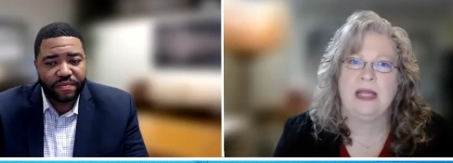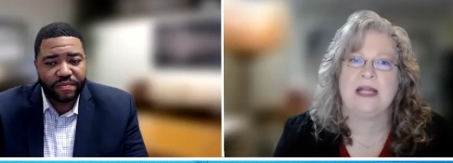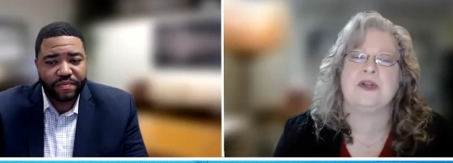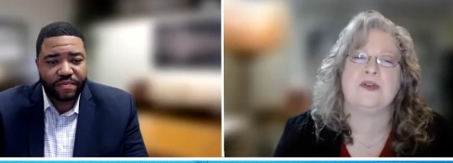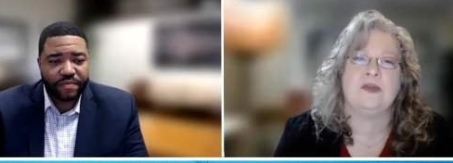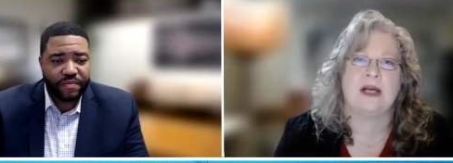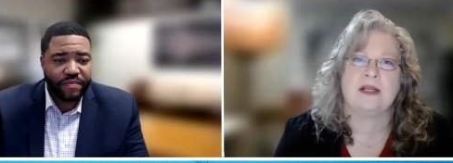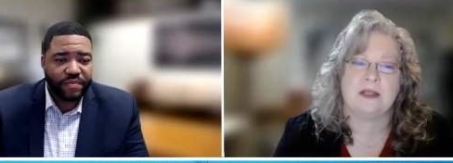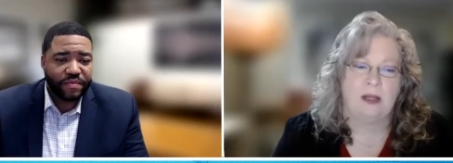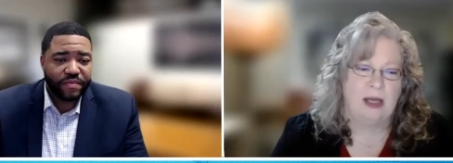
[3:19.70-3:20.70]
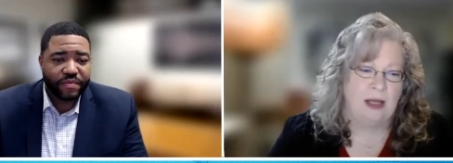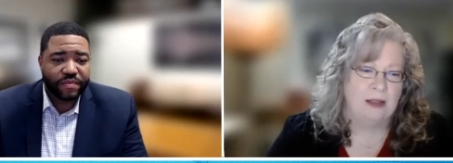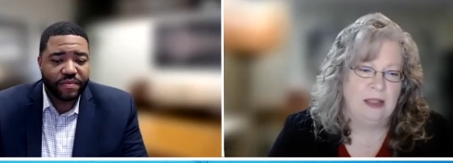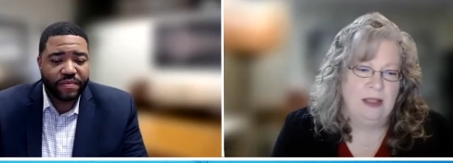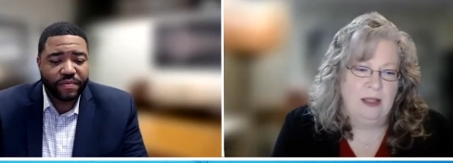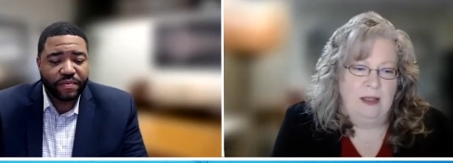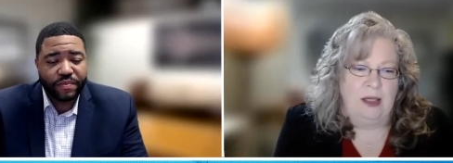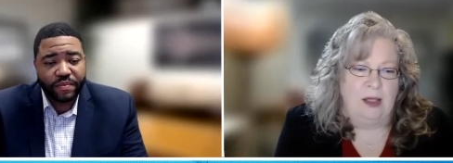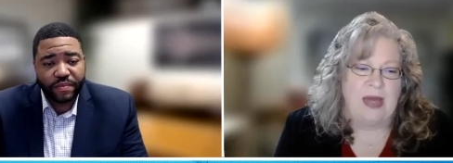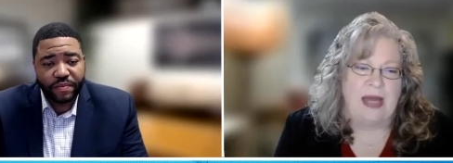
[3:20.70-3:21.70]
Speaker 1: electric trucks, that
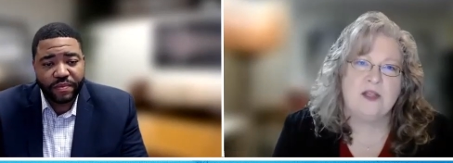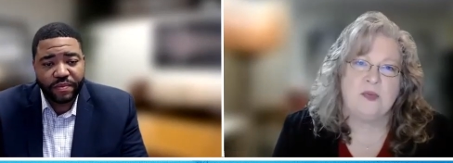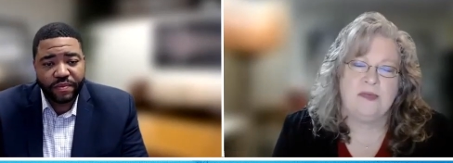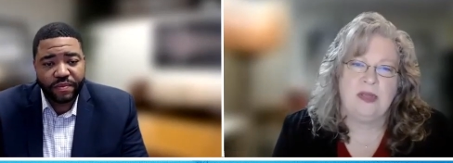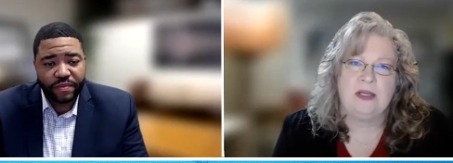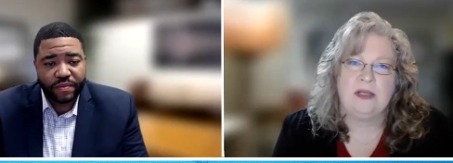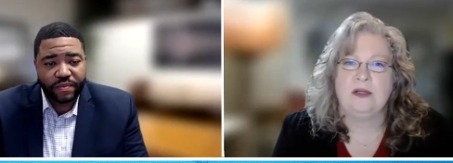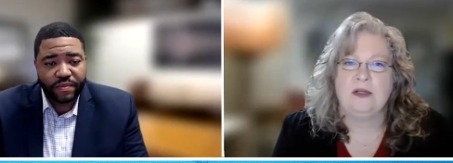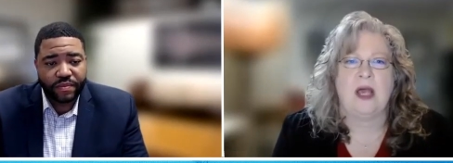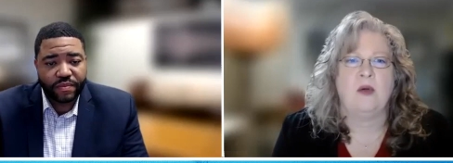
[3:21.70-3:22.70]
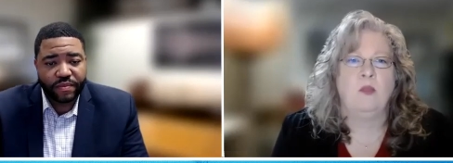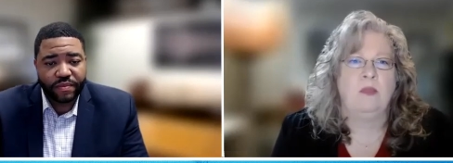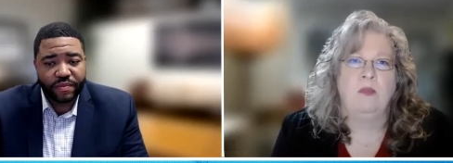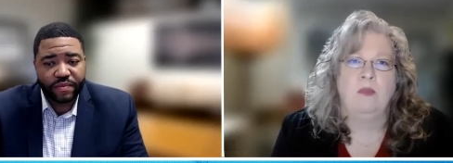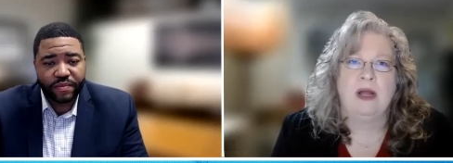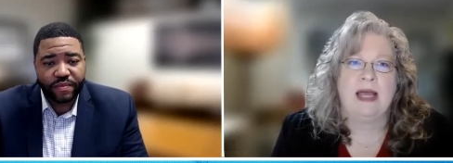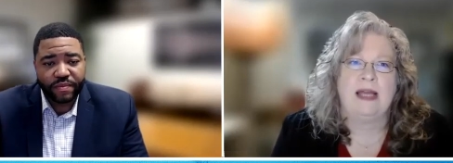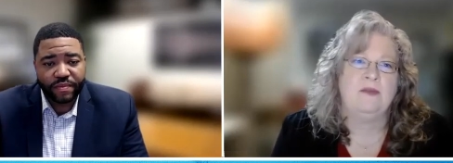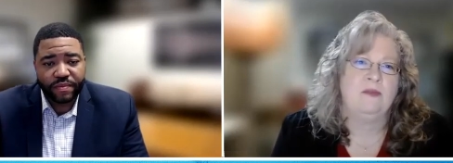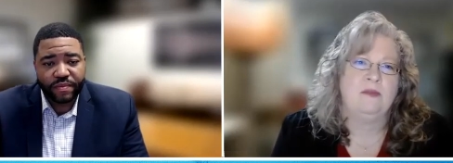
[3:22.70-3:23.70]
is one of the issues. What
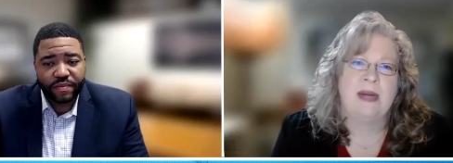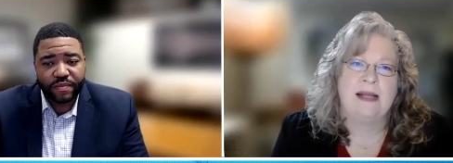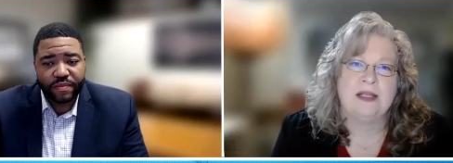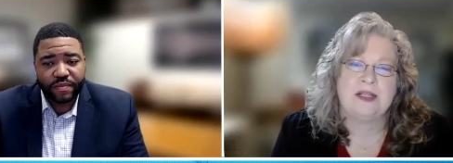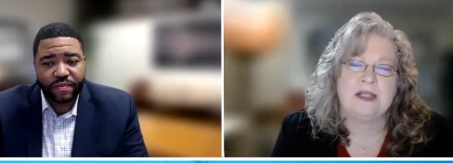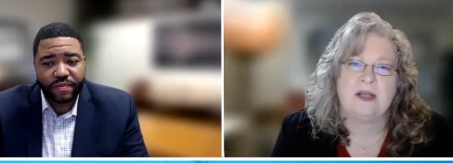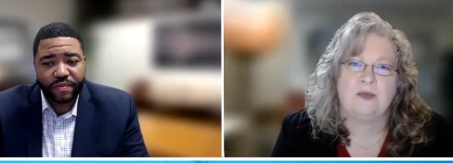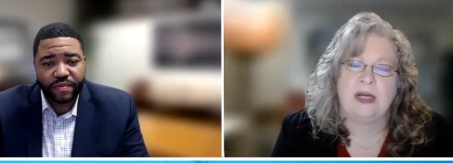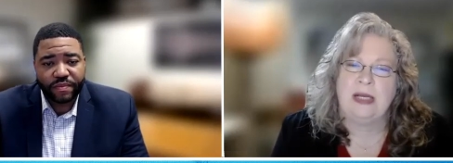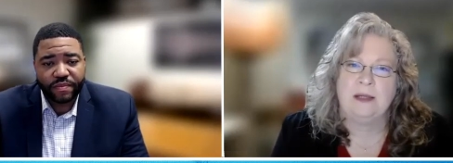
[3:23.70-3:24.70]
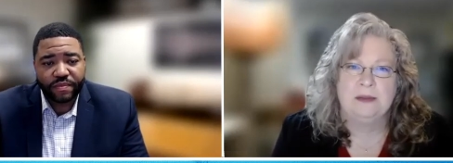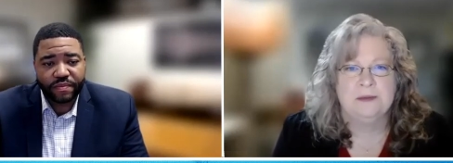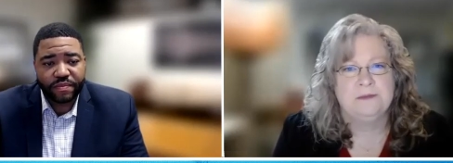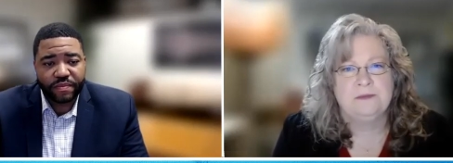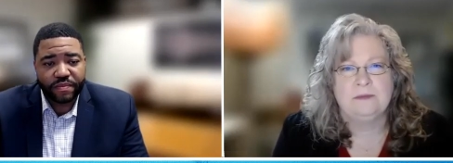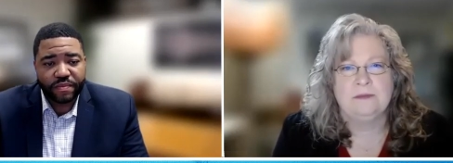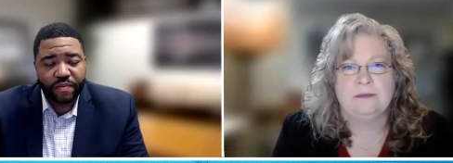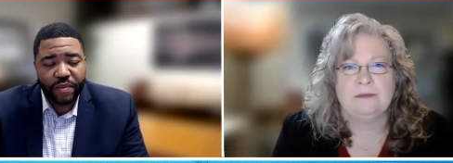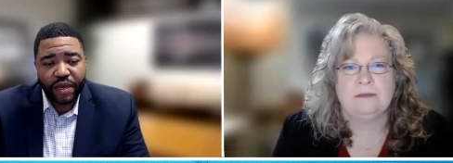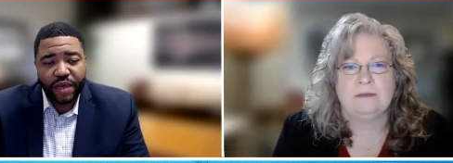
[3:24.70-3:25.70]
kind of mileage is it running?
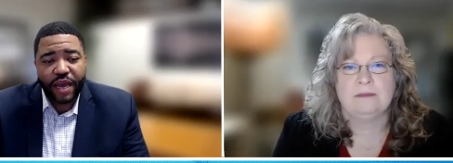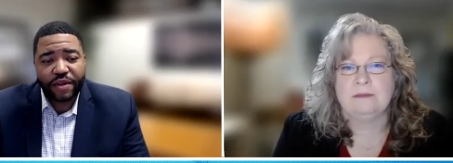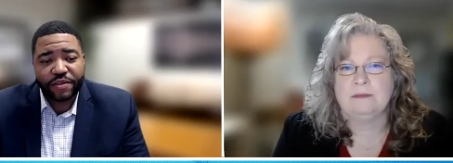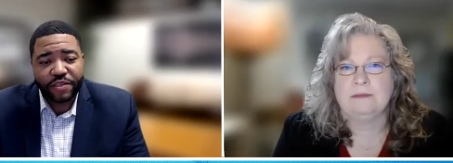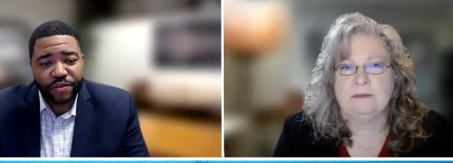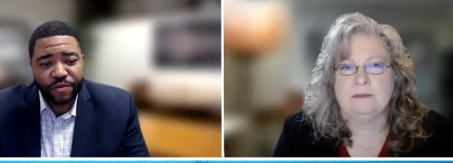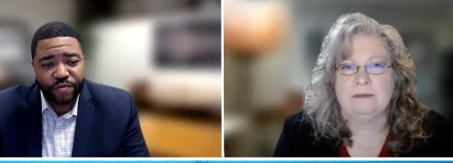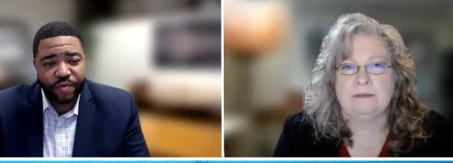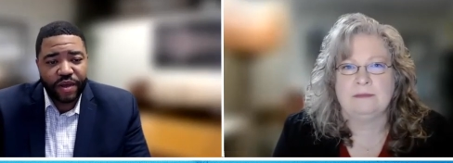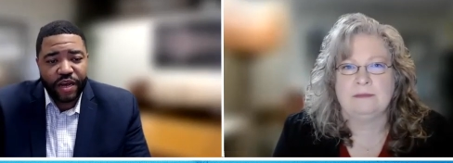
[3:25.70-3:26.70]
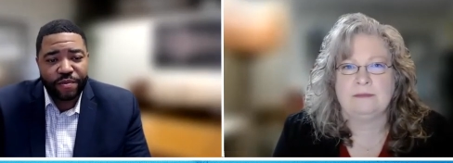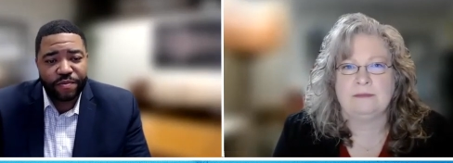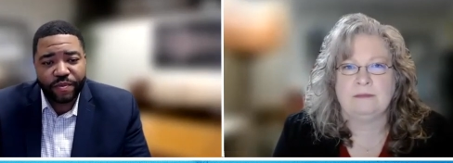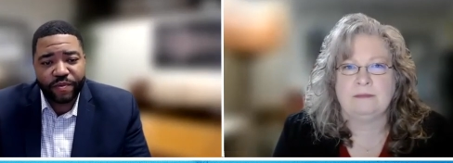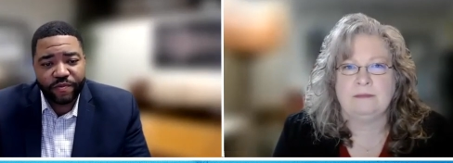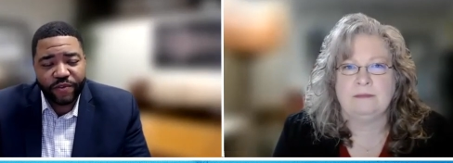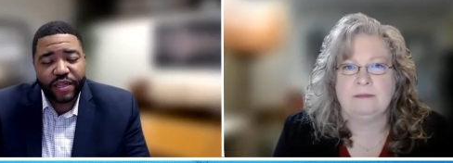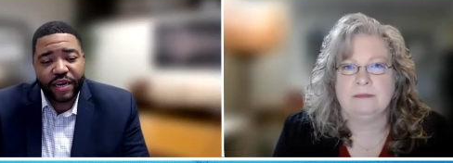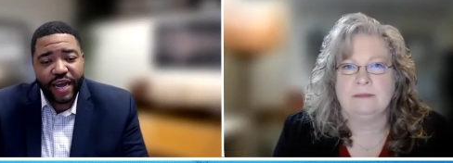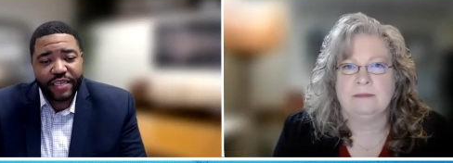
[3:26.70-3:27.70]
Speaker 2: Yeah, so
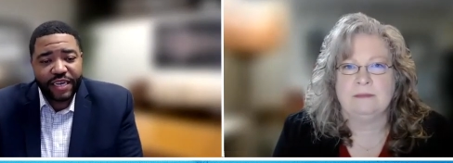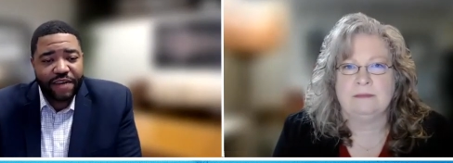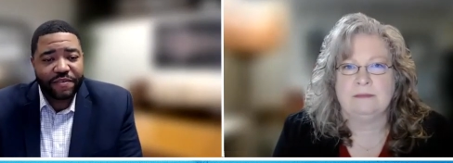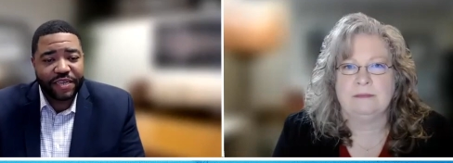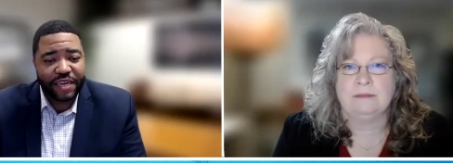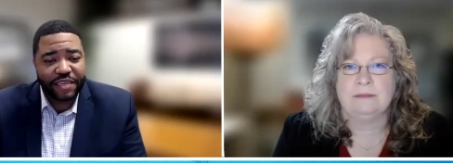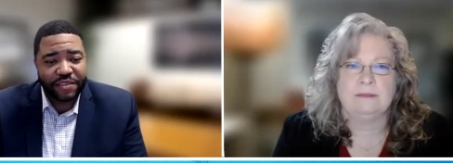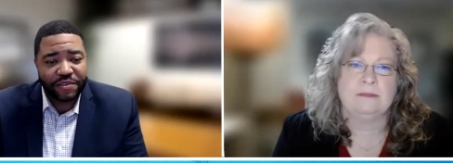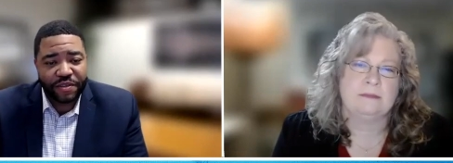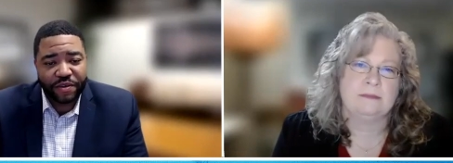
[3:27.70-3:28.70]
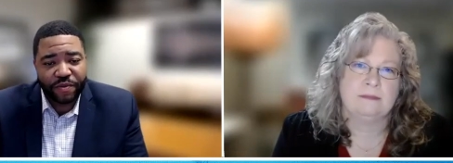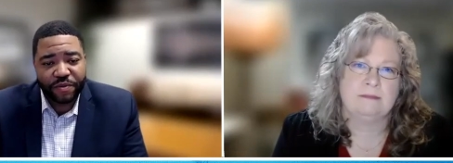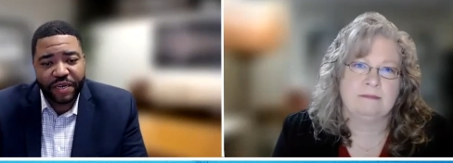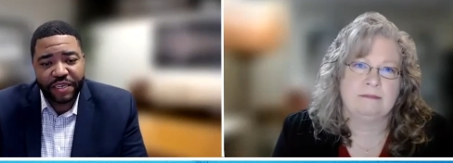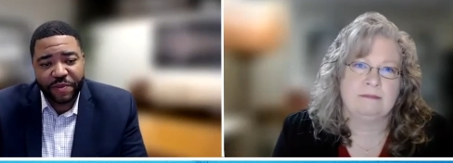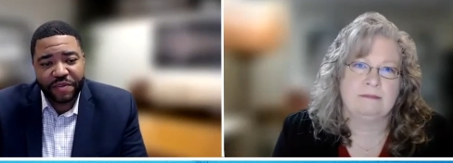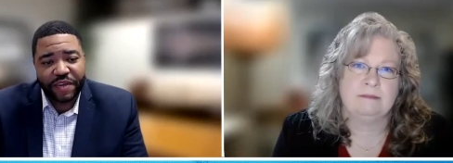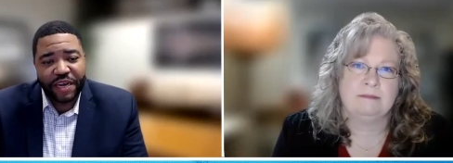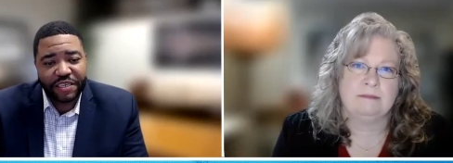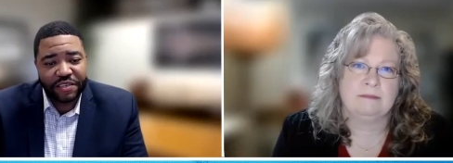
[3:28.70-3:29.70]
Freightliner actually advertises on their website
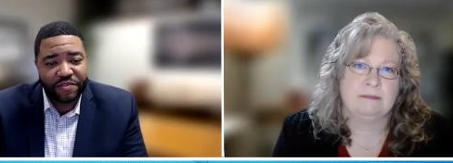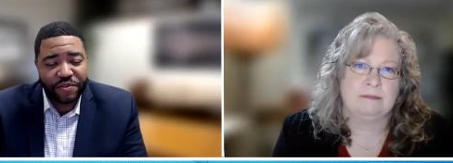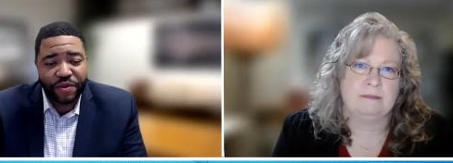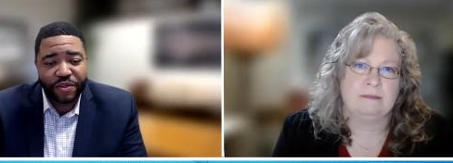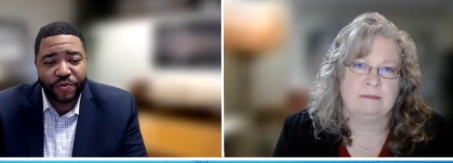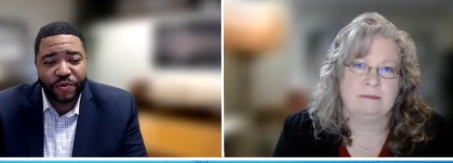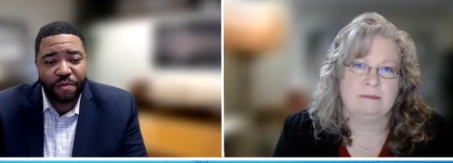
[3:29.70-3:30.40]
specifications 220